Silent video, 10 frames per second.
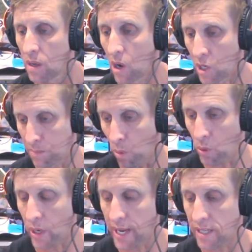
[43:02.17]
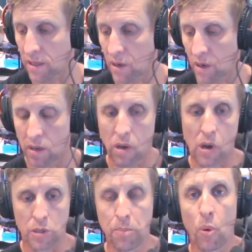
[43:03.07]
I was
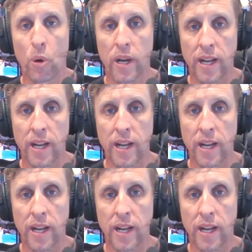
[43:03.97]
born on